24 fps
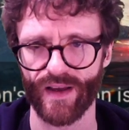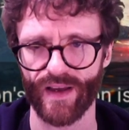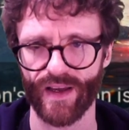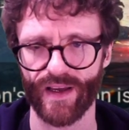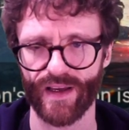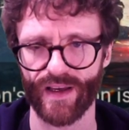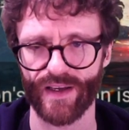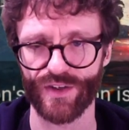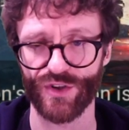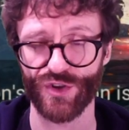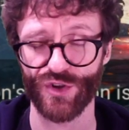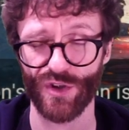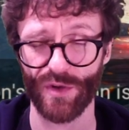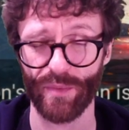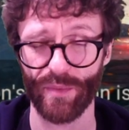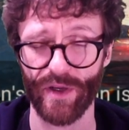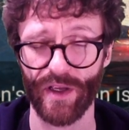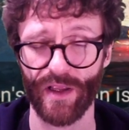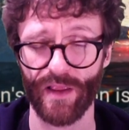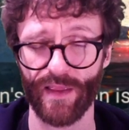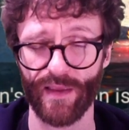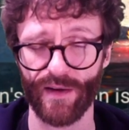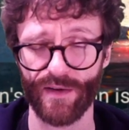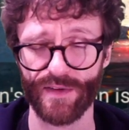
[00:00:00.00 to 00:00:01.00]
and should be
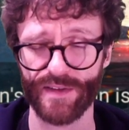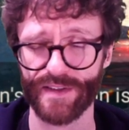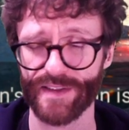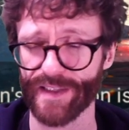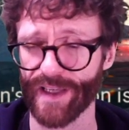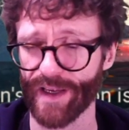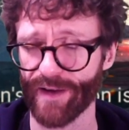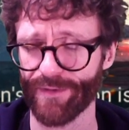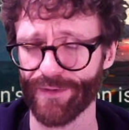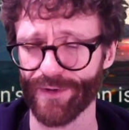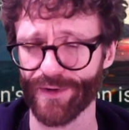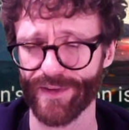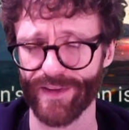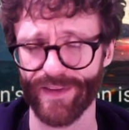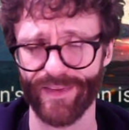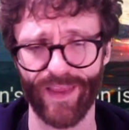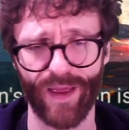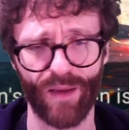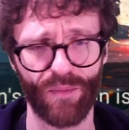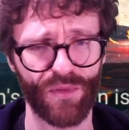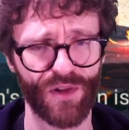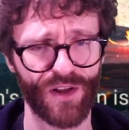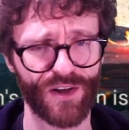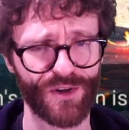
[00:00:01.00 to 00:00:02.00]
a little safer than
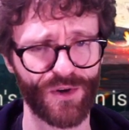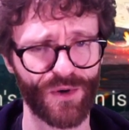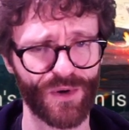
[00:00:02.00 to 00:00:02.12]
that Blood